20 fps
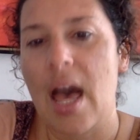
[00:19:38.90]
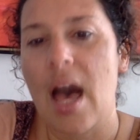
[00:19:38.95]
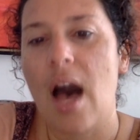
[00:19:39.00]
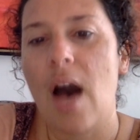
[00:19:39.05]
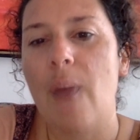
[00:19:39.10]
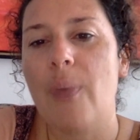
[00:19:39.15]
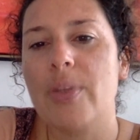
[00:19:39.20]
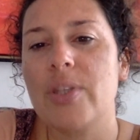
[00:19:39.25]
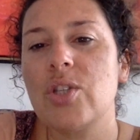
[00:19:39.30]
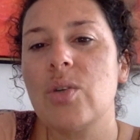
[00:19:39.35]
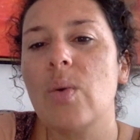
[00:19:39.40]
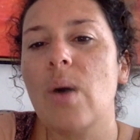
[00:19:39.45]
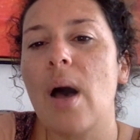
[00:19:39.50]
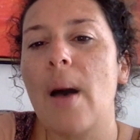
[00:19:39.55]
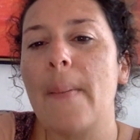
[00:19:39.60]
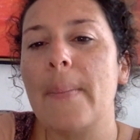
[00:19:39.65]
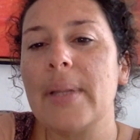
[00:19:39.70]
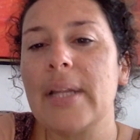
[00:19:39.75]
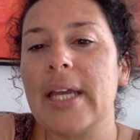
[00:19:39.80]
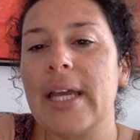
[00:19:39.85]
Help us to
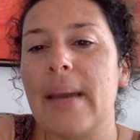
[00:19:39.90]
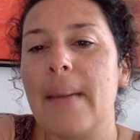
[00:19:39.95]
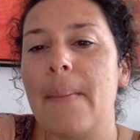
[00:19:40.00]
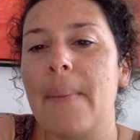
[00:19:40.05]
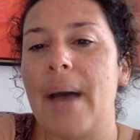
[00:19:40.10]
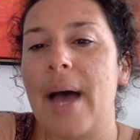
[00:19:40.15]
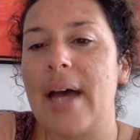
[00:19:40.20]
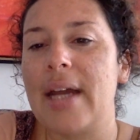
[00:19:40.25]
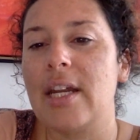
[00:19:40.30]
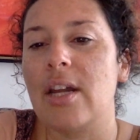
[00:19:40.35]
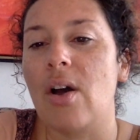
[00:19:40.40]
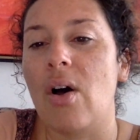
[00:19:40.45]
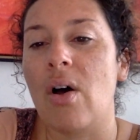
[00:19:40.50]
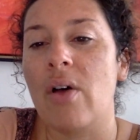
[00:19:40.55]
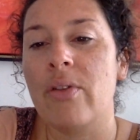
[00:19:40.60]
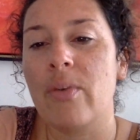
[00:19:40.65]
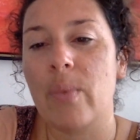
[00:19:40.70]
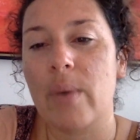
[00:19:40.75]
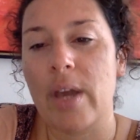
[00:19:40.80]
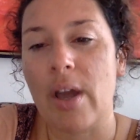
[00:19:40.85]
humbly embody
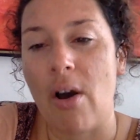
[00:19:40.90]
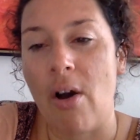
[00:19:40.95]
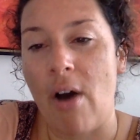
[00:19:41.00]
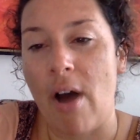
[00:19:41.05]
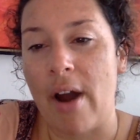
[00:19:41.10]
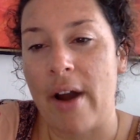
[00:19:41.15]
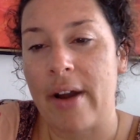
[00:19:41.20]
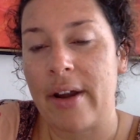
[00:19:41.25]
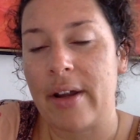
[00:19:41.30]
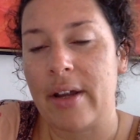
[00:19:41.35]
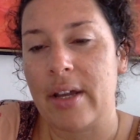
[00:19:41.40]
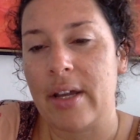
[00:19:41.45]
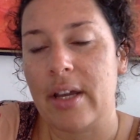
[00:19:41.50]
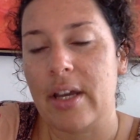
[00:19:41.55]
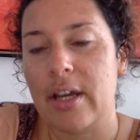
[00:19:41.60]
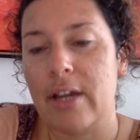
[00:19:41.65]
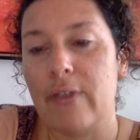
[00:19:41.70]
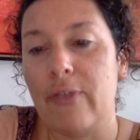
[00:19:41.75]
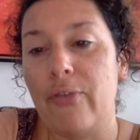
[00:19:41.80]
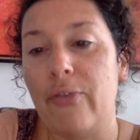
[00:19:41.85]
all that we are
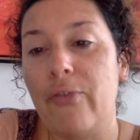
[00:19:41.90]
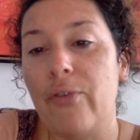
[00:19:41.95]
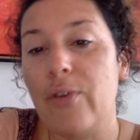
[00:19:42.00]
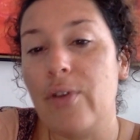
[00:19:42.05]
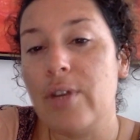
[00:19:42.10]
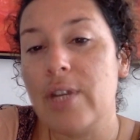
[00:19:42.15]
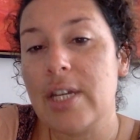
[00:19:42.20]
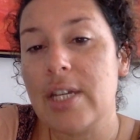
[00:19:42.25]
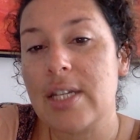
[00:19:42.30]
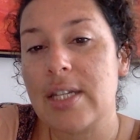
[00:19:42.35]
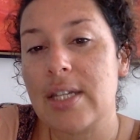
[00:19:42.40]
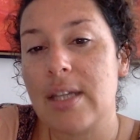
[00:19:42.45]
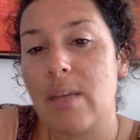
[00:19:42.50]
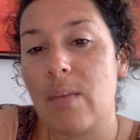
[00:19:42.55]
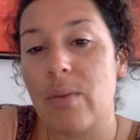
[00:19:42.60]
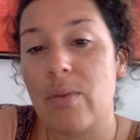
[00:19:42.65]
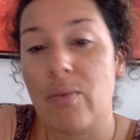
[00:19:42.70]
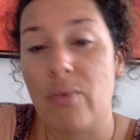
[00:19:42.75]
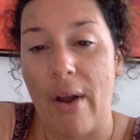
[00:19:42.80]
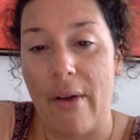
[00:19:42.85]
in fullness
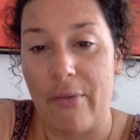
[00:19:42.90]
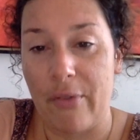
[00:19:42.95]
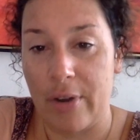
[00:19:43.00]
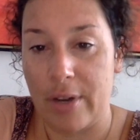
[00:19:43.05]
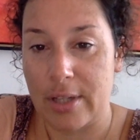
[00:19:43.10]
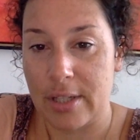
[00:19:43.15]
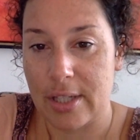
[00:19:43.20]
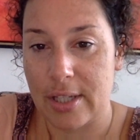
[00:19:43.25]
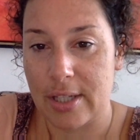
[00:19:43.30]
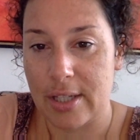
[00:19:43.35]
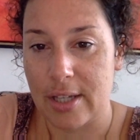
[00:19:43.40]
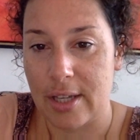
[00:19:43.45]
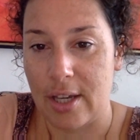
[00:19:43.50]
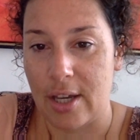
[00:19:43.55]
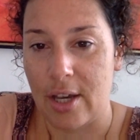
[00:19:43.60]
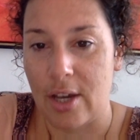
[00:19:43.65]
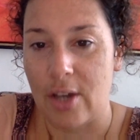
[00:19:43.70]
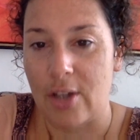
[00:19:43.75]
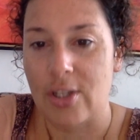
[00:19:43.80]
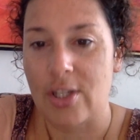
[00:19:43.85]
and with reverence,
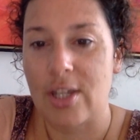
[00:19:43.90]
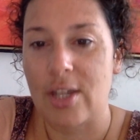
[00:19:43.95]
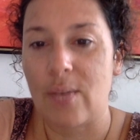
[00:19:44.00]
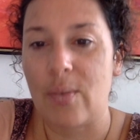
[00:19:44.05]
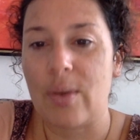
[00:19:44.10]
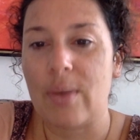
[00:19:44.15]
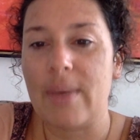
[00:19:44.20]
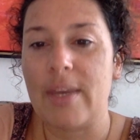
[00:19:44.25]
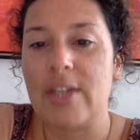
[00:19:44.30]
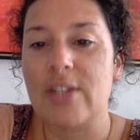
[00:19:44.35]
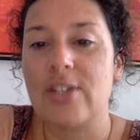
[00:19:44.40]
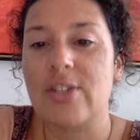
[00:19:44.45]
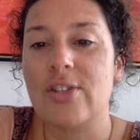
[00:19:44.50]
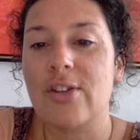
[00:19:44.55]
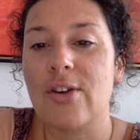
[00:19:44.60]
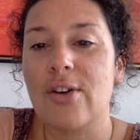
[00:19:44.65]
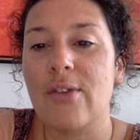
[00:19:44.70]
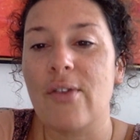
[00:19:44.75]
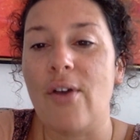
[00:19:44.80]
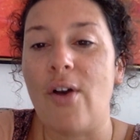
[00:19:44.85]
so that we may
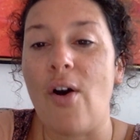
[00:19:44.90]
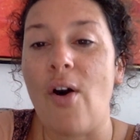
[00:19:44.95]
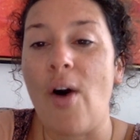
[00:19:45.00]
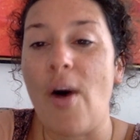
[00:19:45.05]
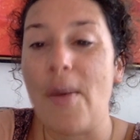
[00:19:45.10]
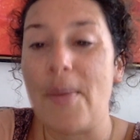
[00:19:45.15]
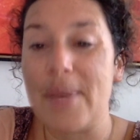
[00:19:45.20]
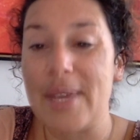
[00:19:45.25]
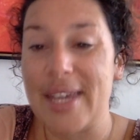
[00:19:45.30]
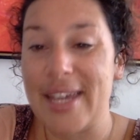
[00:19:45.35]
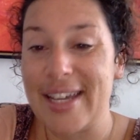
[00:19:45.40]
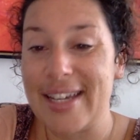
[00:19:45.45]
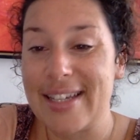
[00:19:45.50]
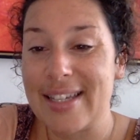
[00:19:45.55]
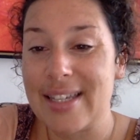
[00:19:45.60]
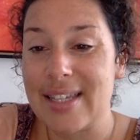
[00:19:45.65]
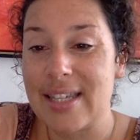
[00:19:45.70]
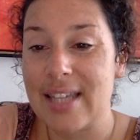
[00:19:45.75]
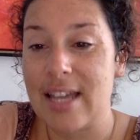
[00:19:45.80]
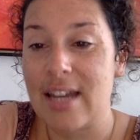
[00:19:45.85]
serve all
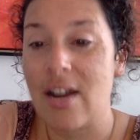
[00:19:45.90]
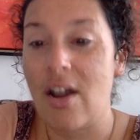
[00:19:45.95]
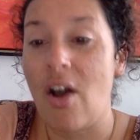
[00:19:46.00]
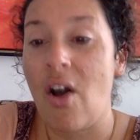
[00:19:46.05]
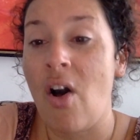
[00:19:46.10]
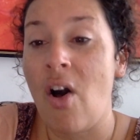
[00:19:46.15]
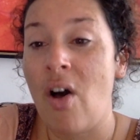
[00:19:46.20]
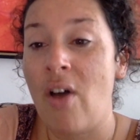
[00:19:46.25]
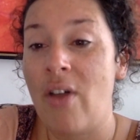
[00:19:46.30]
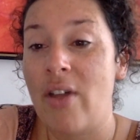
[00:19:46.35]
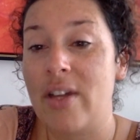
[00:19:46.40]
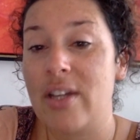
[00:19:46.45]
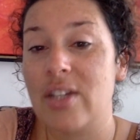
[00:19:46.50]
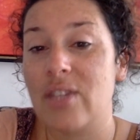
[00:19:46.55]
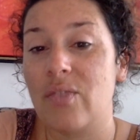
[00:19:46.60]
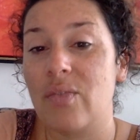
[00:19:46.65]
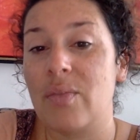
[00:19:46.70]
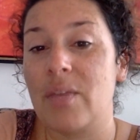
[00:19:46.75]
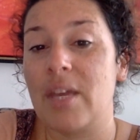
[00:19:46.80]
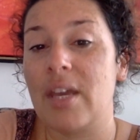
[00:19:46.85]
beings and all that is
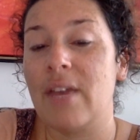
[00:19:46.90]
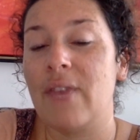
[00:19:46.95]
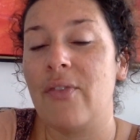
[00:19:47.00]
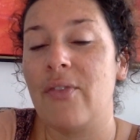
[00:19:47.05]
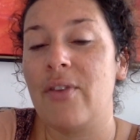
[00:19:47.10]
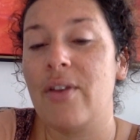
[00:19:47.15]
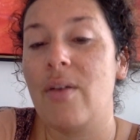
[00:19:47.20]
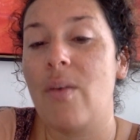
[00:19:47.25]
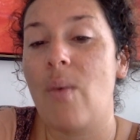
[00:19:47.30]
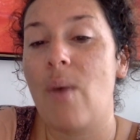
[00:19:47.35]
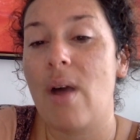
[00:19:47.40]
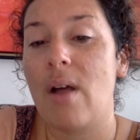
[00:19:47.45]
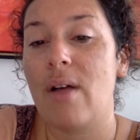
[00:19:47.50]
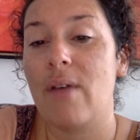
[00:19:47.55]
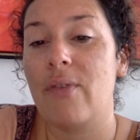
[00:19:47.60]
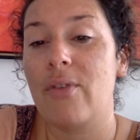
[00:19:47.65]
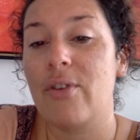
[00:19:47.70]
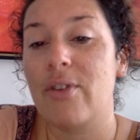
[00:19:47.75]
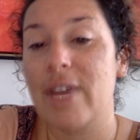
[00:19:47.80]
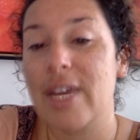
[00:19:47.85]
from the infinite well
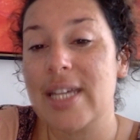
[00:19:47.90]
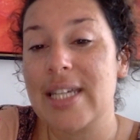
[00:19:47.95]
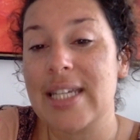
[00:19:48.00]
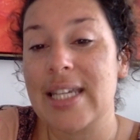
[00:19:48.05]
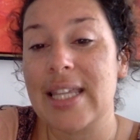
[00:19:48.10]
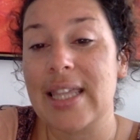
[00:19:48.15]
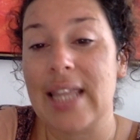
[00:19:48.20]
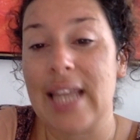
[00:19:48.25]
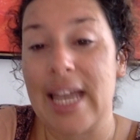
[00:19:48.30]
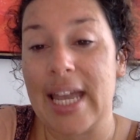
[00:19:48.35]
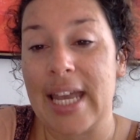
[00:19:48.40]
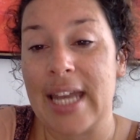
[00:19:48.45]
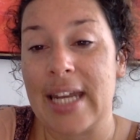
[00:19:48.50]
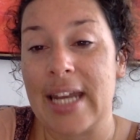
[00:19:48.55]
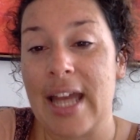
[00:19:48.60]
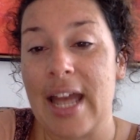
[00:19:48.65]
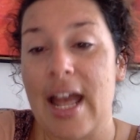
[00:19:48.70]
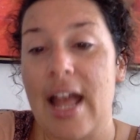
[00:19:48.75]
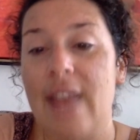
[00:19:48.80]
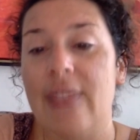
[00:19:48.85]
of grace and light
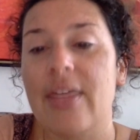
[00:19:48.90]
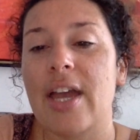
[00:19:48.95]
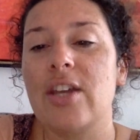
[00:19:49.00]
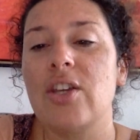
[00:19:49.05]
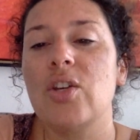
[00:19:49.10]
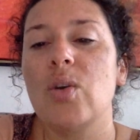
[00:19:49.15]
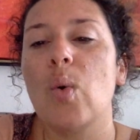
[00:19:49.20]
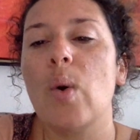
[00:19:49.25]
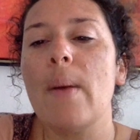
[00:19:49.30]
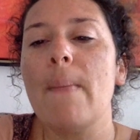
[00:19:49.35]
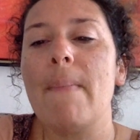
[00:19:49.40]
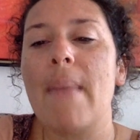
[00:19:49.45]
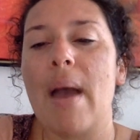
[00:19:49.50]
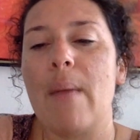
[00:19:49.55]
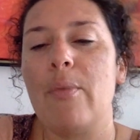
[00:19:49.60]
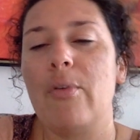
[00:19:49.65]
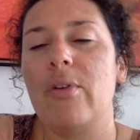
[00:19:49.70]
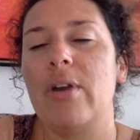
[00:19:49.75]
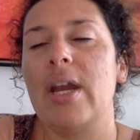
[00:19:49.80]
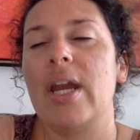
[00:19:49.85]
that your
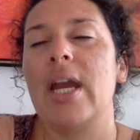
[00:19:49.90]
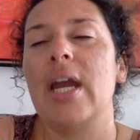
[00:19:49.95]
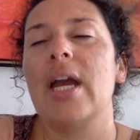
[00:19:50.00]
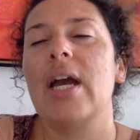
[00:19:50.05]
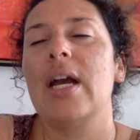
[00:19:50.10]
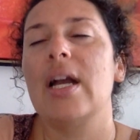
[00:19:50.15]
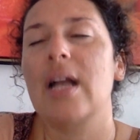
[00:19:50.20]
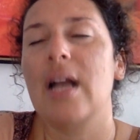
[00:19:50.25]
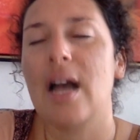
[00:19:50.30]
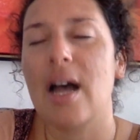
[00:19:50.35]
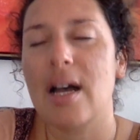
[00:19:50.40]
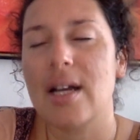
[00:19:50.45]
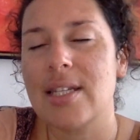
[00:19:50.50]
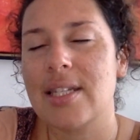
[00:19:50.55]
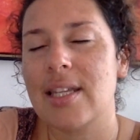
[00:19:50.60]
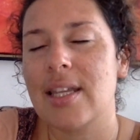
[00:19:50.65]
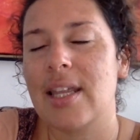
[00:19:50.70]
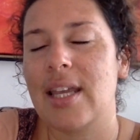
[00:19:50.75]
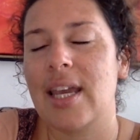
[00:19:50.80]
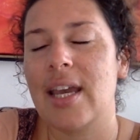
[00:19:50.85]
memory
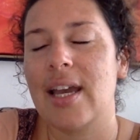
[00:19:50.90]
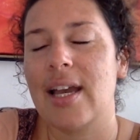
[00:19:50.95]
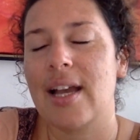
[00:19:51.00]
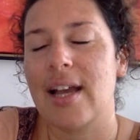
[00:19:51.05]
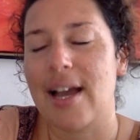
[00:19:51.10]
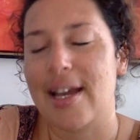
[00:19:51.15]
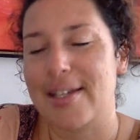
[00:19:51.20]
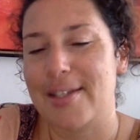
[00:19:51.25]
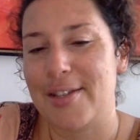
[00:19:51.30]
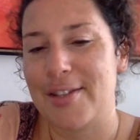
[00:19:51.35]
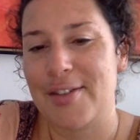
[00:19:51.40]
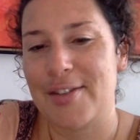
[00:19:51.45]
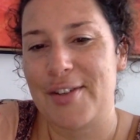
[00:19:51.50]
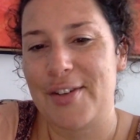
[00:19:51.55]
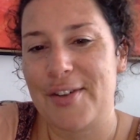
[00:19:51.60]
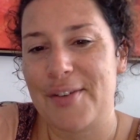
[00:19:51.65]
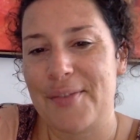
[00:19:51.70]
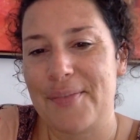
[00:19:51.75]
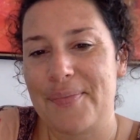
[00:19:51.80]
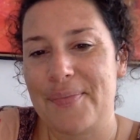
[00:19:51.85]
constantly guides us
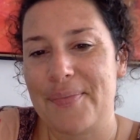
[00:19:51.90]
to.